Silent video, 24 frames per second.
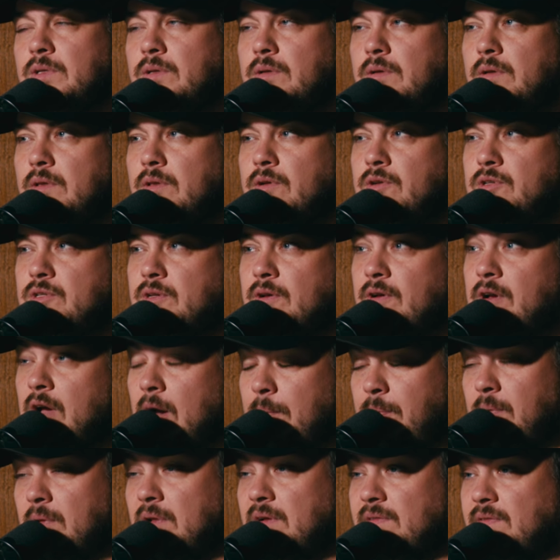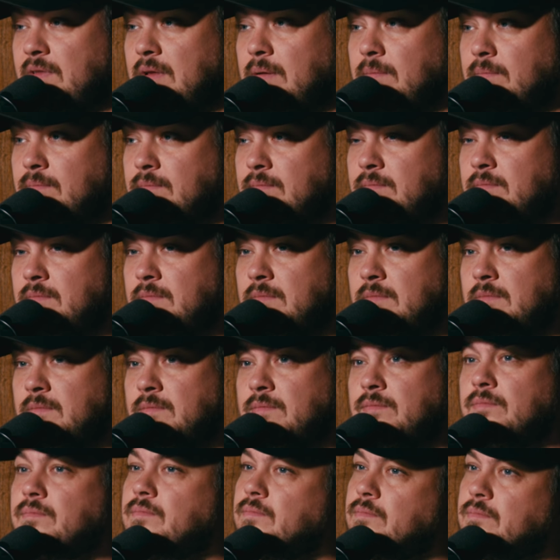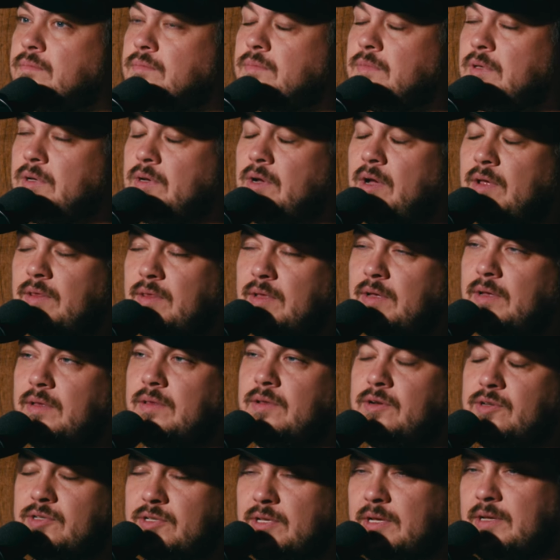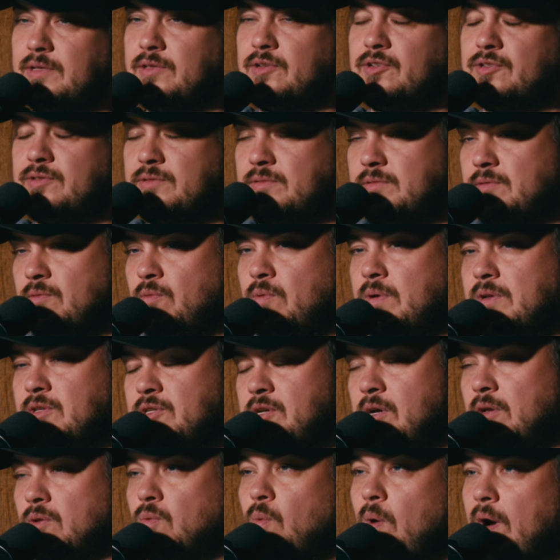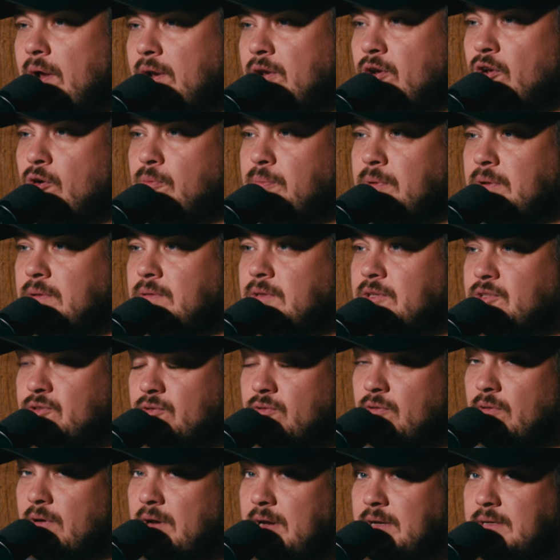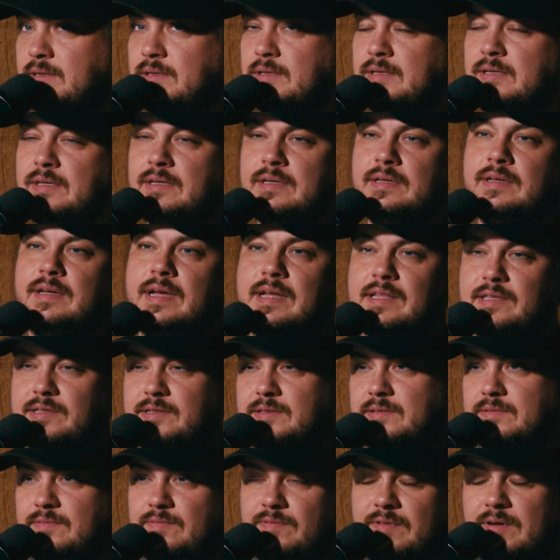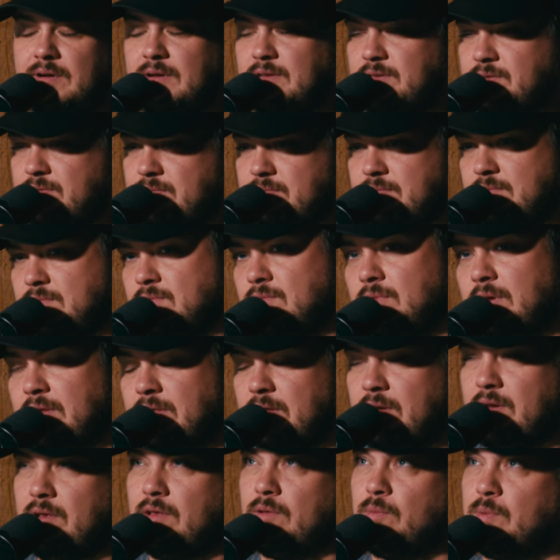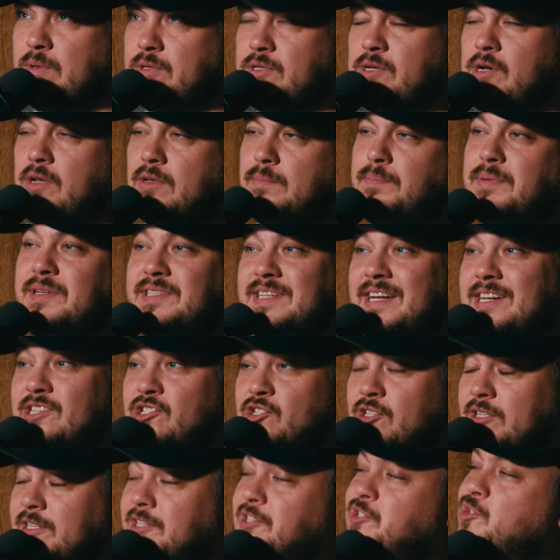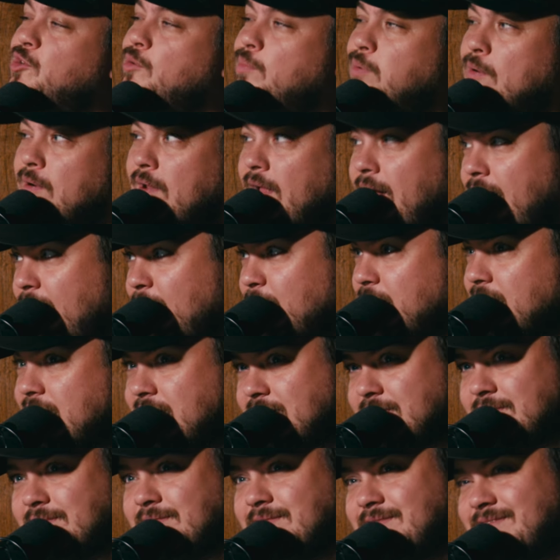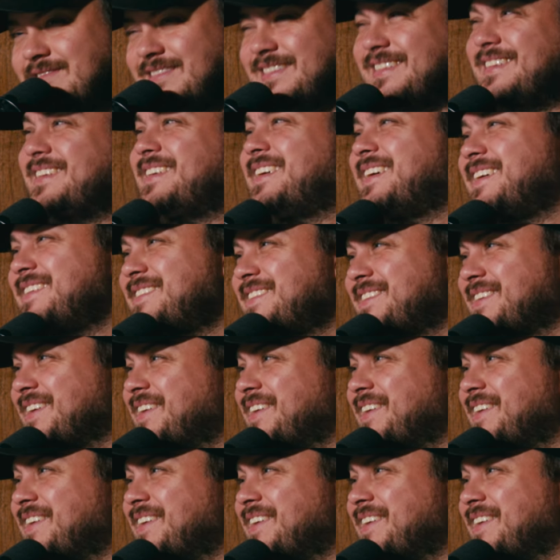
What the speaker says: There's a couple of them. There's one's called Wide and Open. That's great. And then the other one's called Potentially Super Loud. So